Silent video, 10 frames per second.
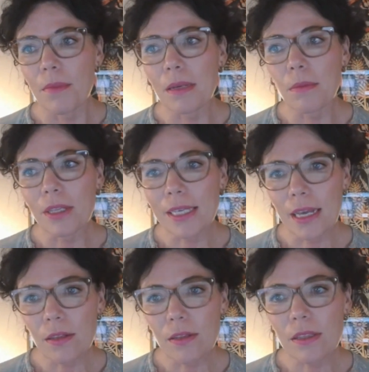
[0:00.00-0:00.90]

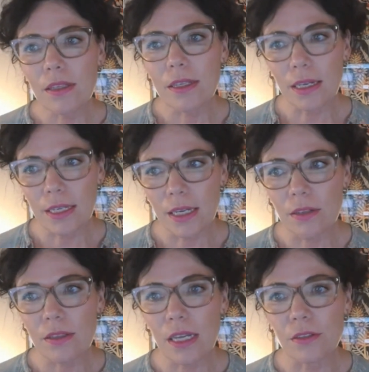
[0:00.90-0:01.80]
Metabolic health, gut
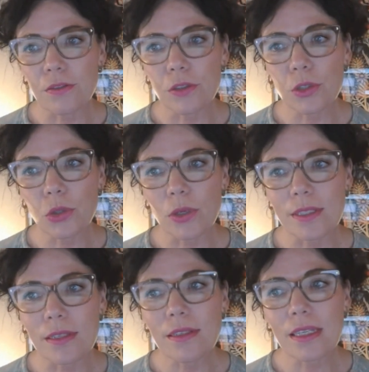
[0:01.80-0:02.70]
health, and food
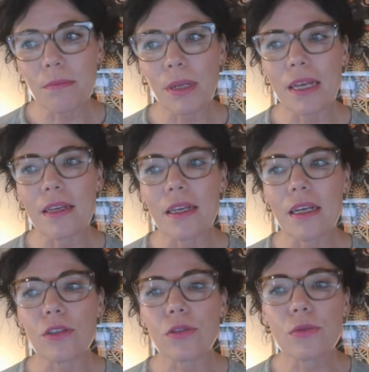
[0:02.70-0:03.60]
choices can
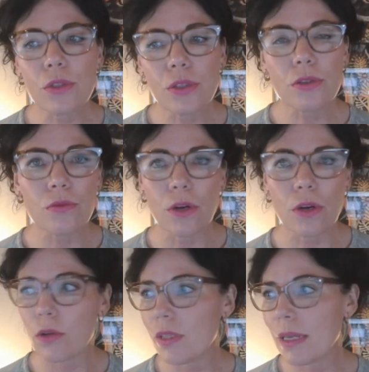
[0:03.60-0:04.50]
play a crucial
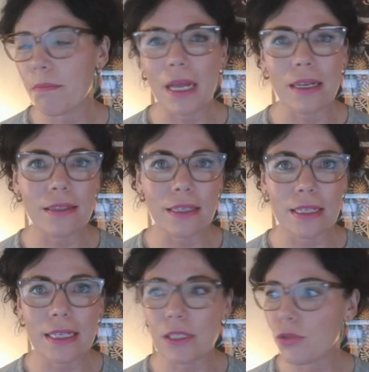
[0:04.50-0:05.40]
role in
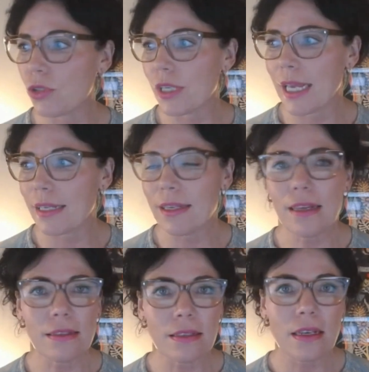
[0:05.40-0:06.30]
balancing estrogen
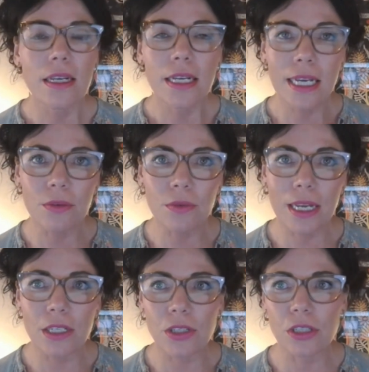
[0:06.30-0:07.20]
excess in
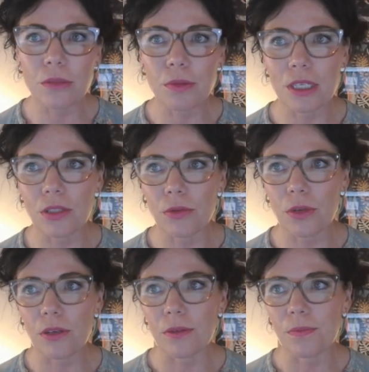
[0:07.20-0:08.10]
relation to
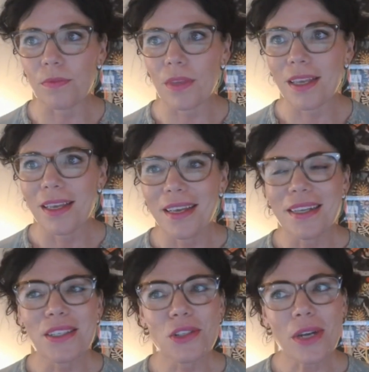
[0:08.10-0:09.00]
progesterone.
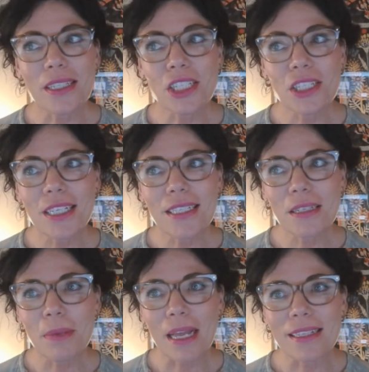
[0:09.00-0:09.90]

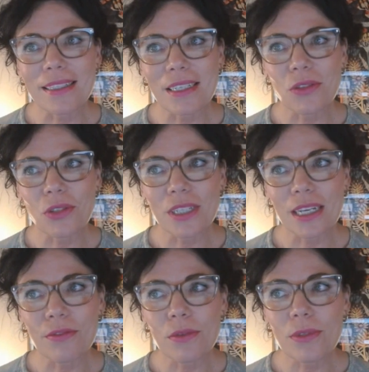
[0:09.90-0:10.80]
Strategies to balance
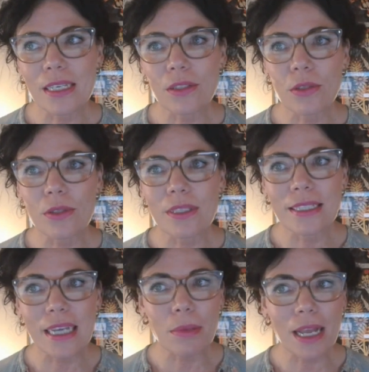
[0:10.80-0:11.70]
estrogen levels include
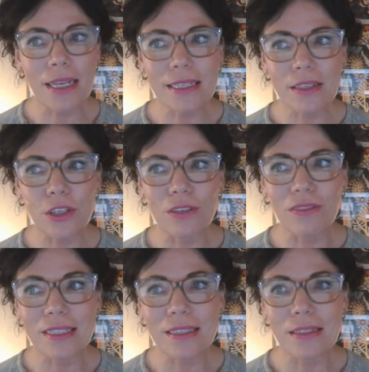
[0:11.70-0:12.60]
stabilizing the
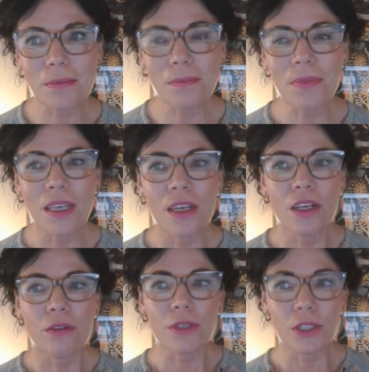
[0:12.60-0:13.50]
nervous system,
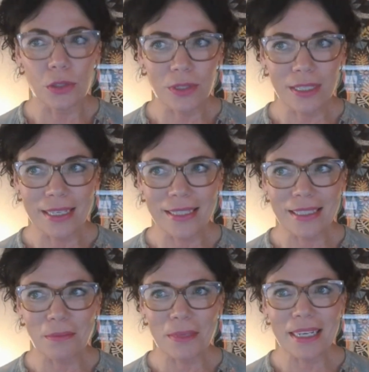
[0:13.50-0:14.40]
reducing
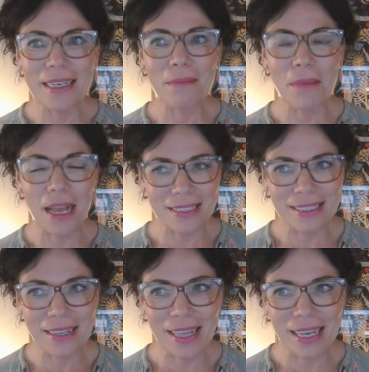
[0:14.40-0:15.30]
histamine and
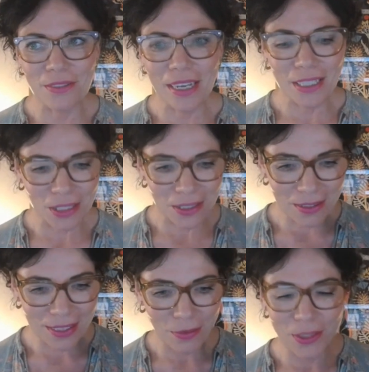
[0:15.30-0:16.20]
mast
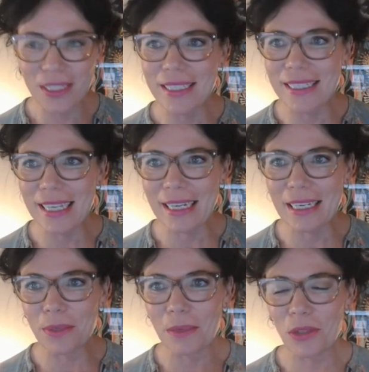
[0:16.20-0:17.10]
activation, which is
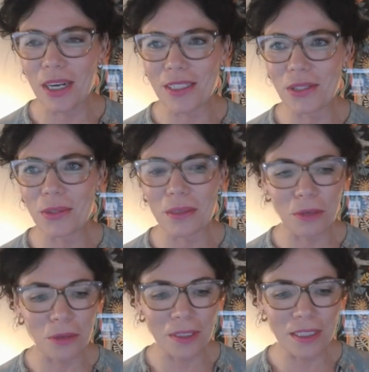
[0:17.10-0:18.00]
exactly what I'm trying to do at
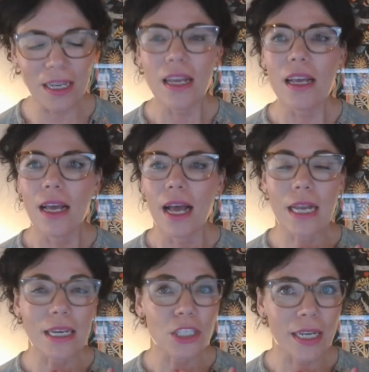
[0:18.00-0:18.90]
the moment.
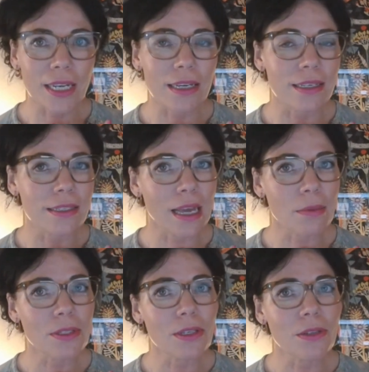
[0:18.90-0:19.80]
Nigella is
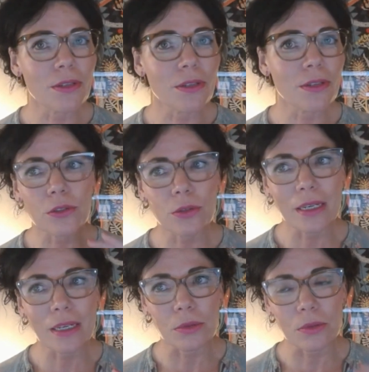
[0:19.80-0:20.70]

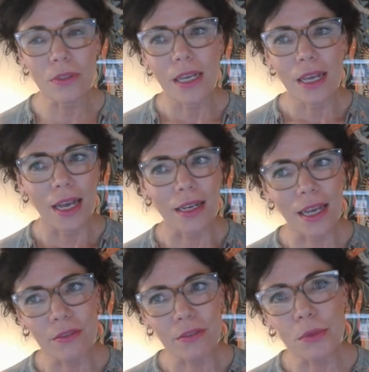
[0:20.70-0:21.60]
absolutely
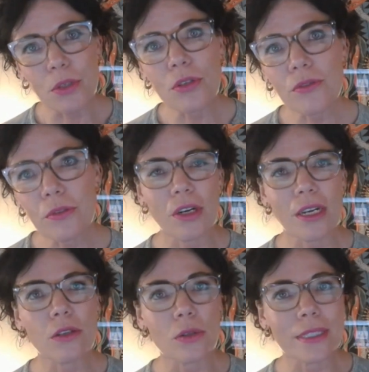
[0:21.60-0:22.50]
incredible, and I have a
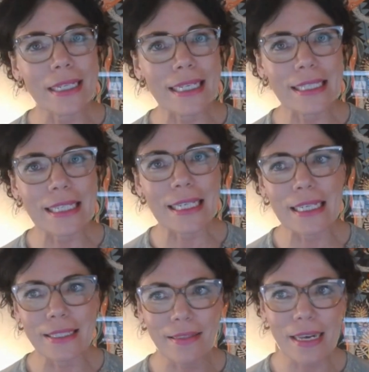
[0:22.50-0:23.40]
beautiful product called
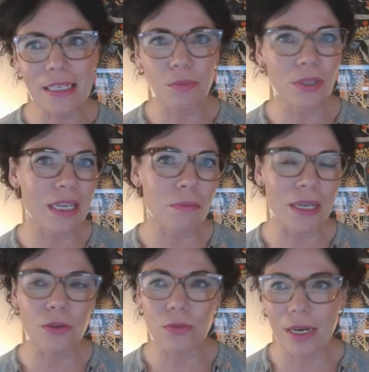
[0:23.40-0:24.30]
Hist Ease, and that is
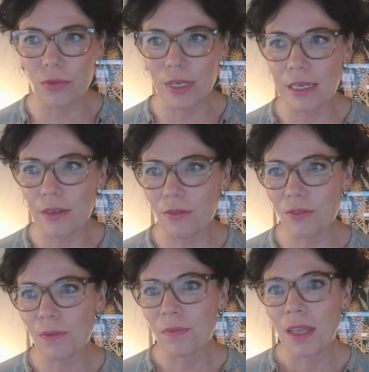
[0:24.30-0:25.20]
bringing me great
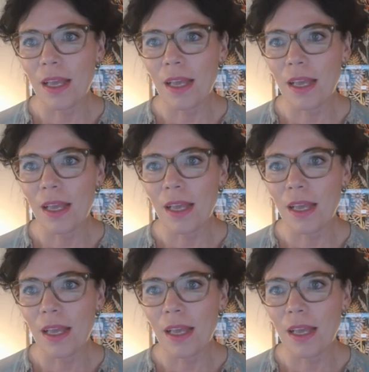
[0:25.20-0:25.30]
relief.